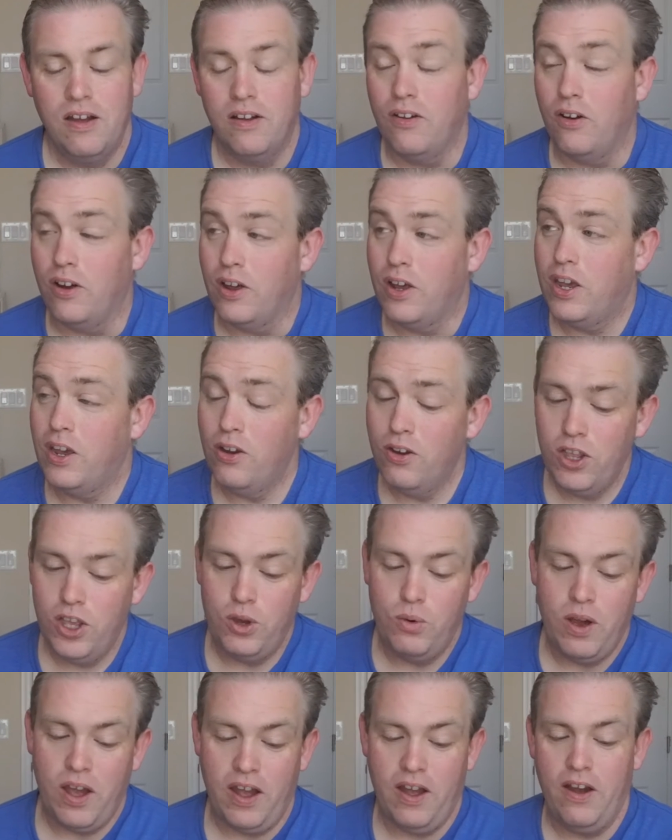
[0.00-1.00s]
Uh, here
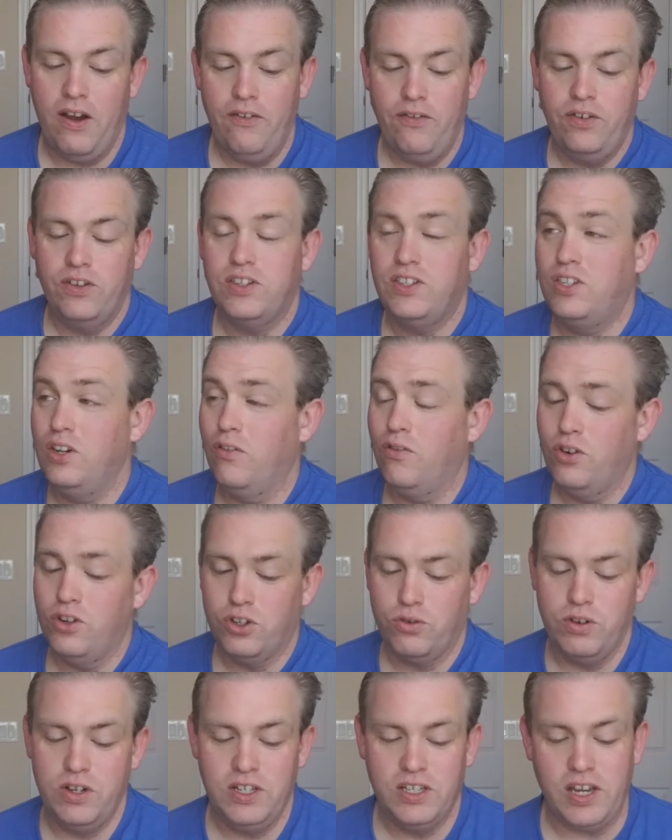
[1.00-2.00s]
you have Silver
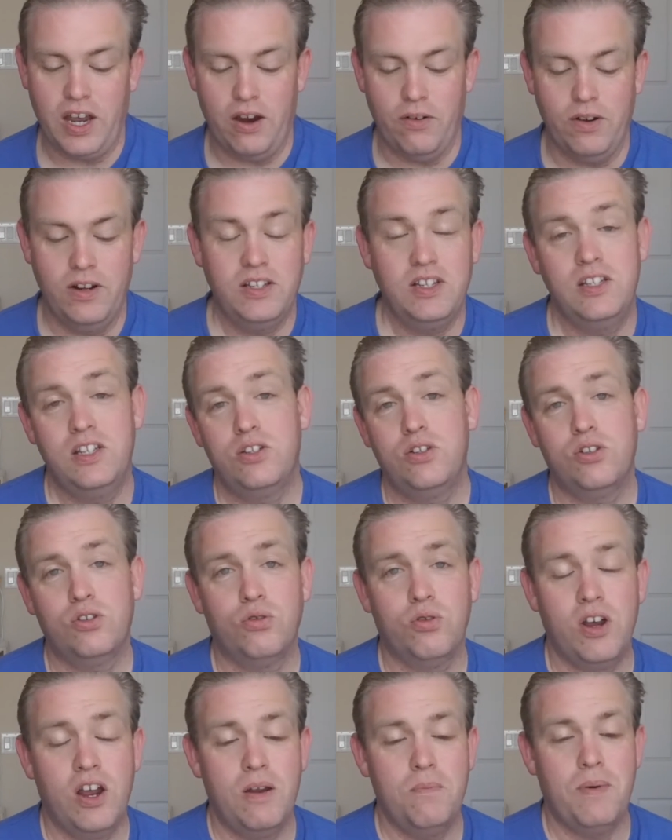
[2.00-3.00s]
Screen Sirens, and this was
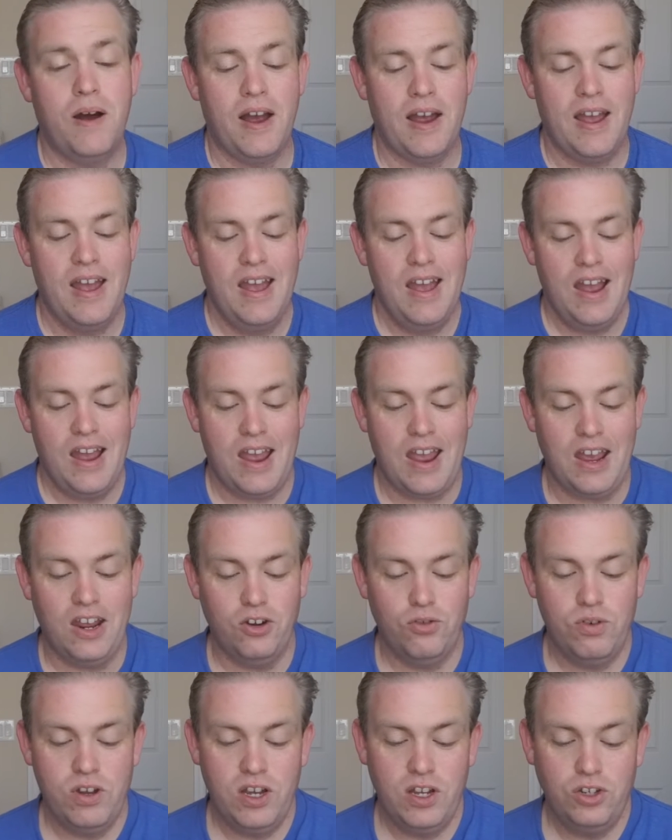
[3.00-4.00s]
created by
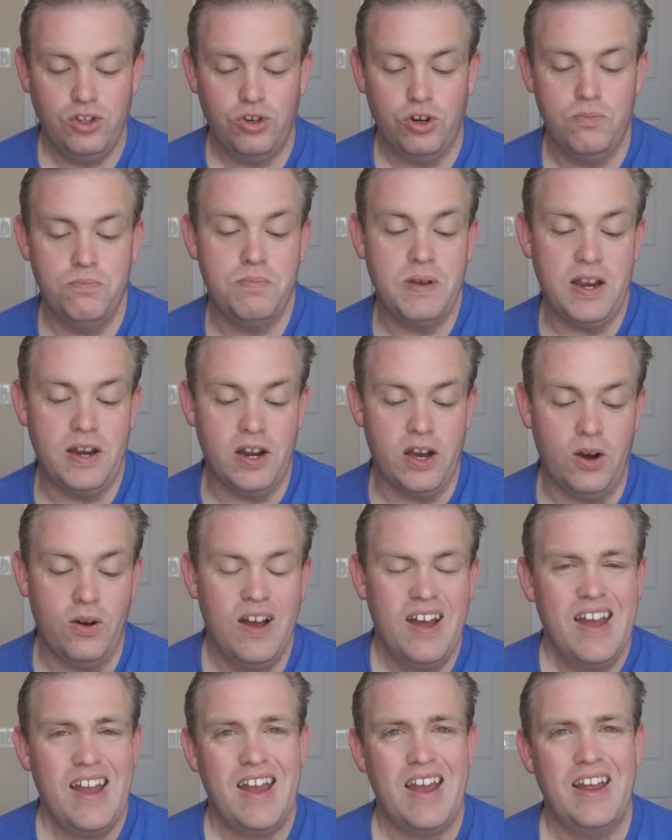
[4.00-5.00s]
Andrea Trombino,
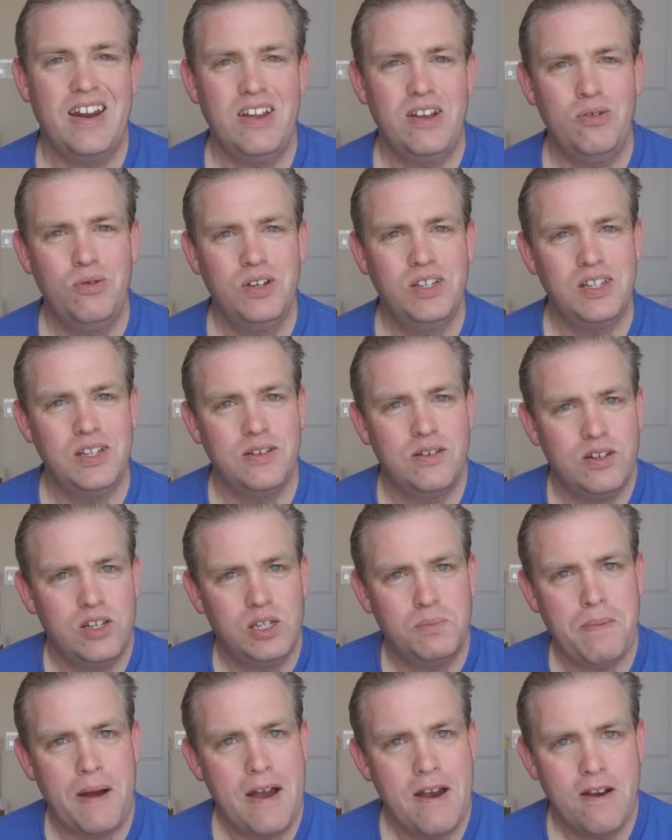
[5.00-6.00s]
and it was
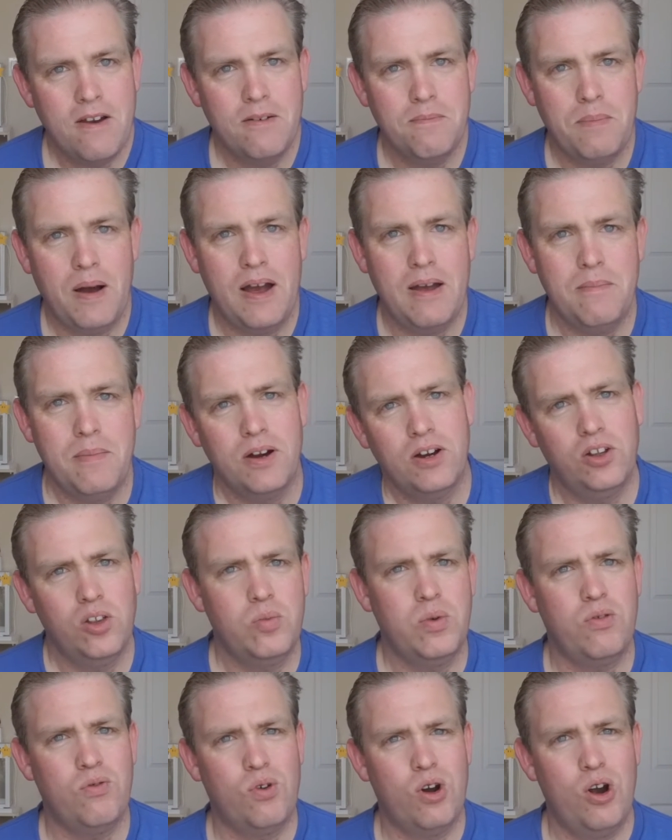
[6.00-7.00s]
inspired by
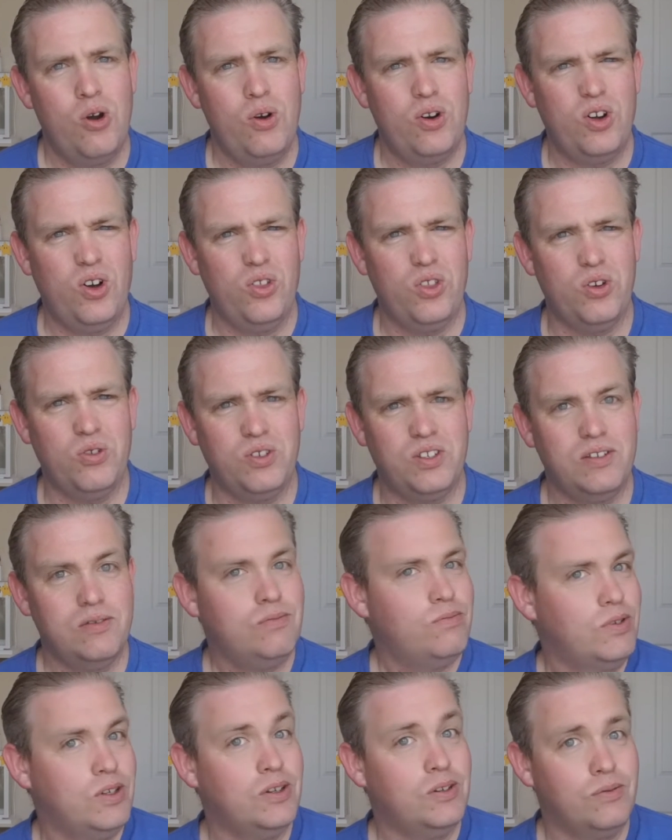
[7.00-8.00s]
Marilyn Monroe and all those,
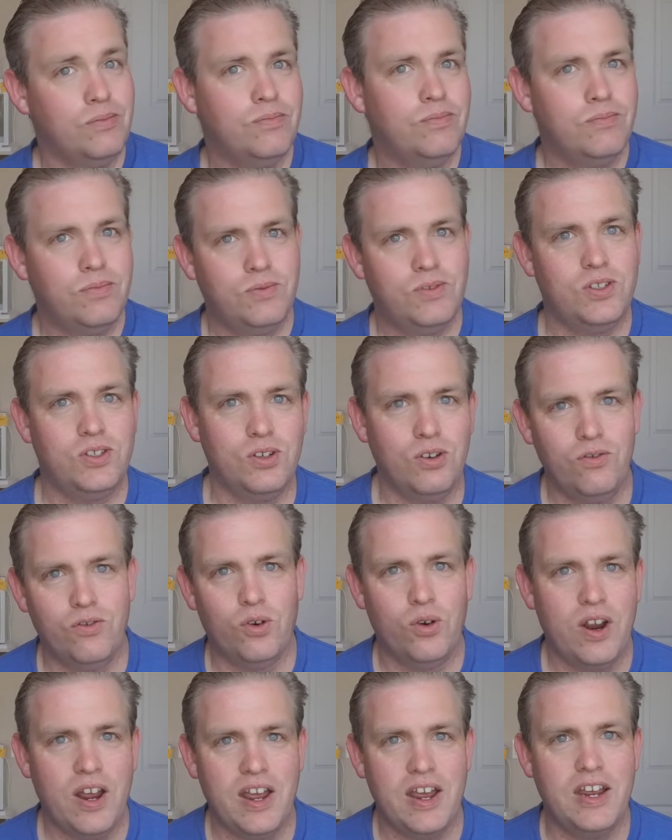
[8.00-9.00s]
you know,
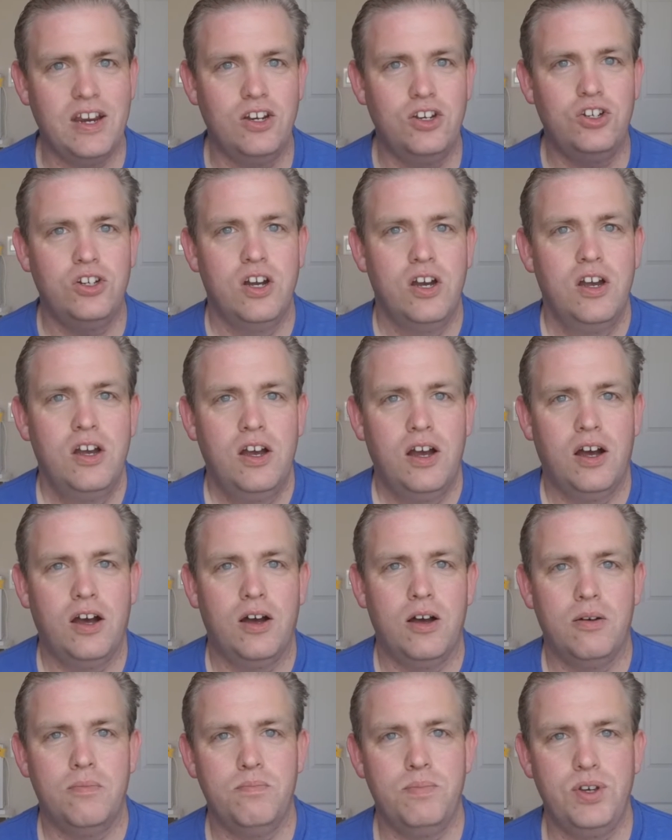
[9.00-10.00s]
Silver Age
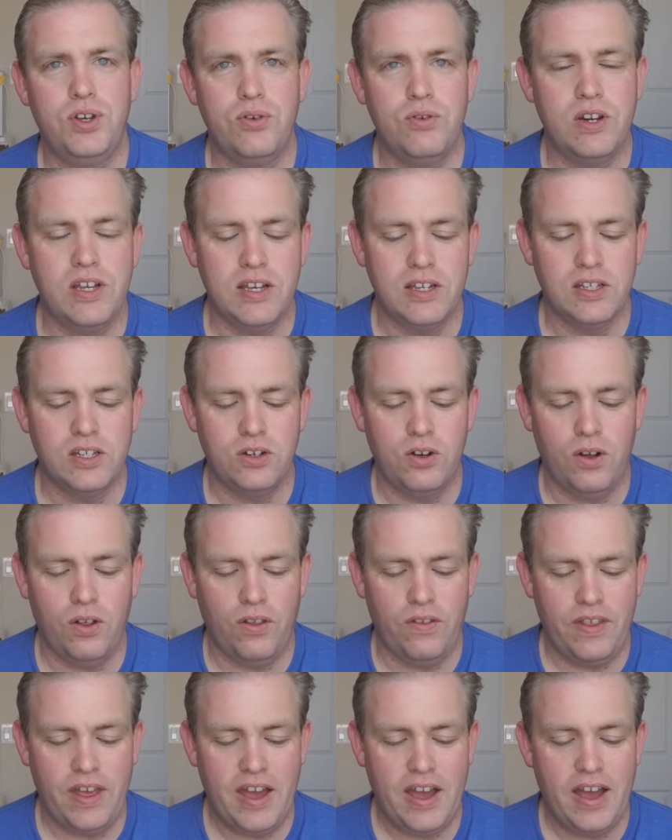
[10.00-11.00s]
uh, beauties and
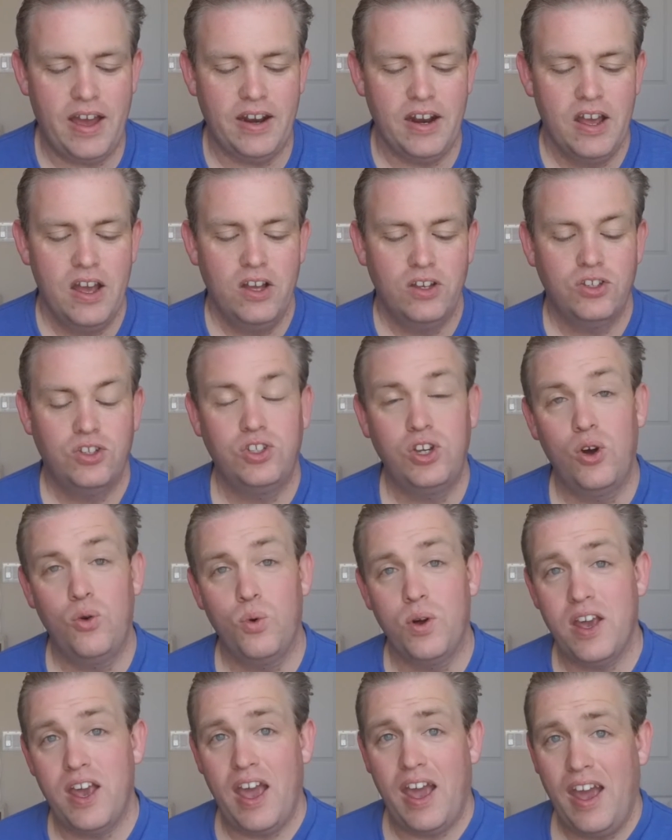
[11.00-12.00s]
all of that. So
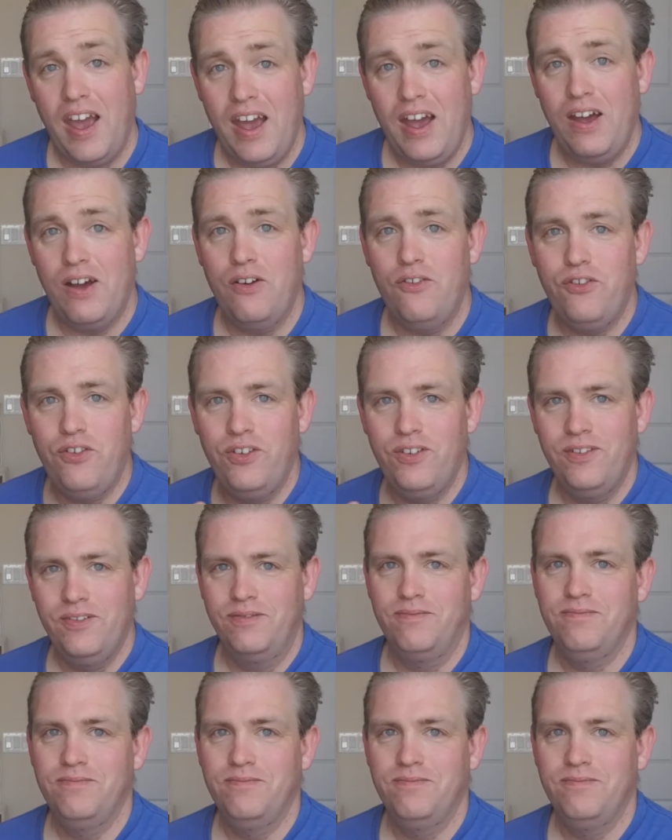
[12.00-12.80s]
we have